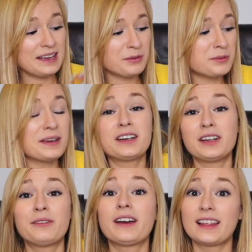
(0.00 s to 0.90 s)
It would be
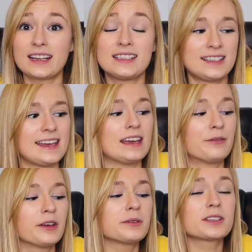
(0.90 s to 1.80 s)
good if I liked tea.
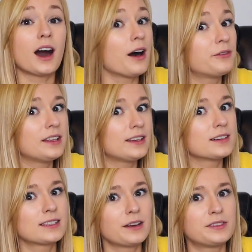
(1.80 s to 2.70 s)
If there was coffee in there
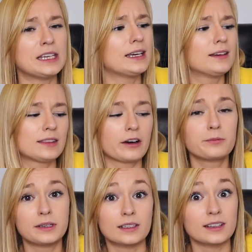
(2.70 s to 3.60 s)
instead of tea, that
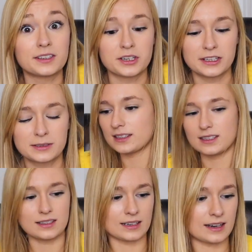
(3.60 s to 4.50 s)
would be delicious.
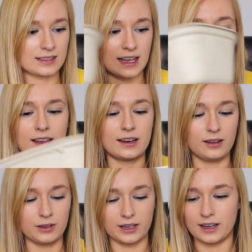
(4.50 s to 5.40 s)
This isn't a salad, hold